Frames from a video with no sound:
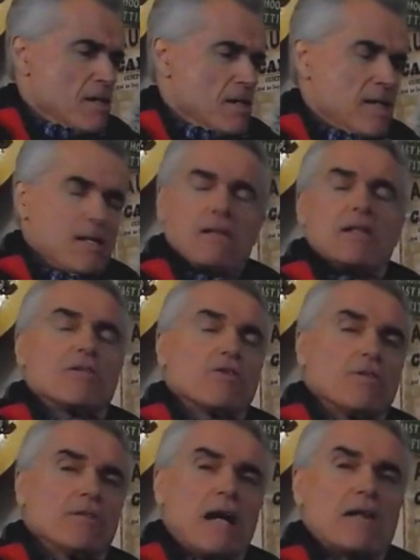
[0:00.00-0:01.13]
And it, it
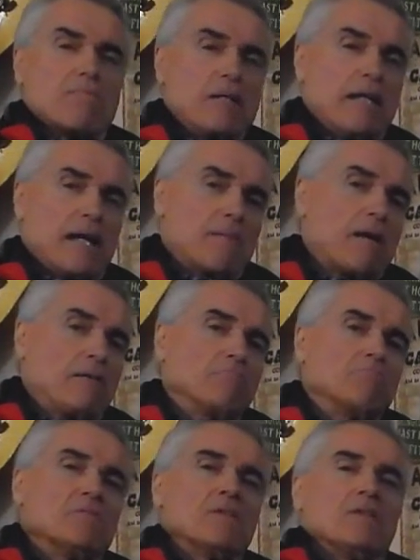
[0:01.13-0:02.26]
turned out to be like about
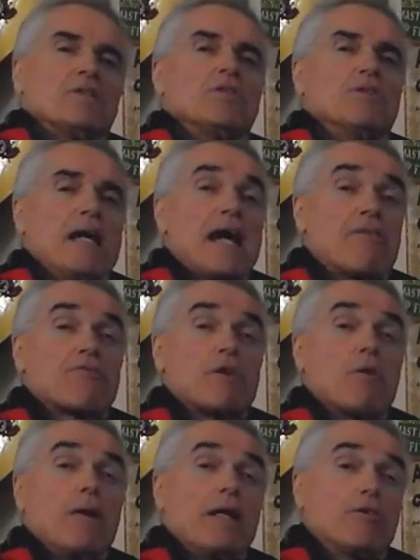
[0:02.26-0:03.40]
two and a half,
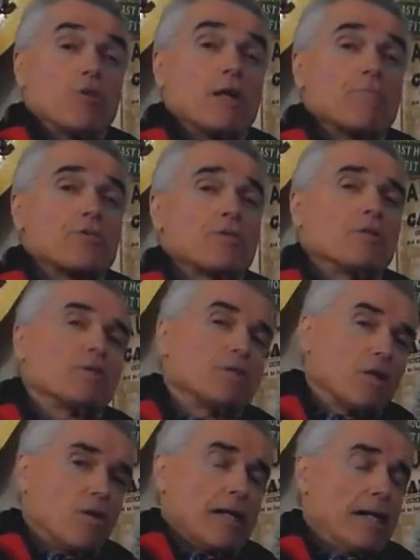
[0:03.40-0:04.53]
three-week trips to
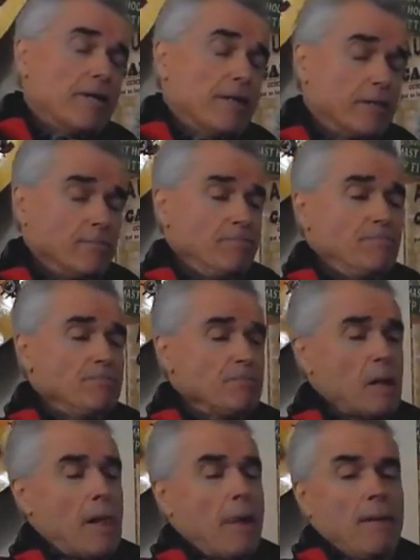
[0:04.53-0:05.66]
go down there.
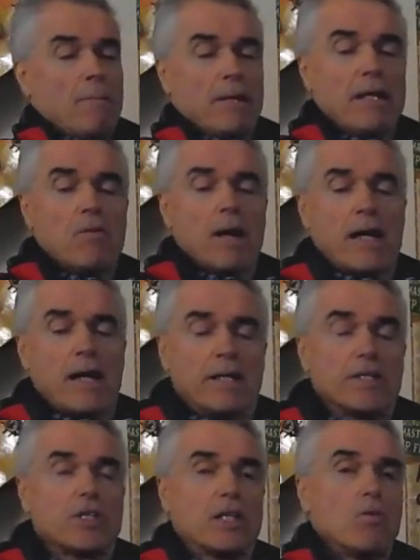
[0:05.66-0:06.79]
But anyway, I
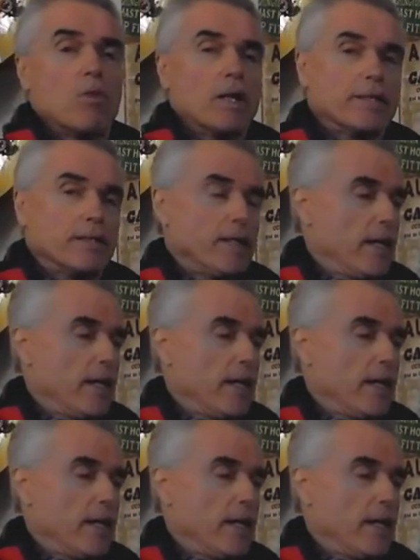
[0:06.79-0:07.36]
initially wanted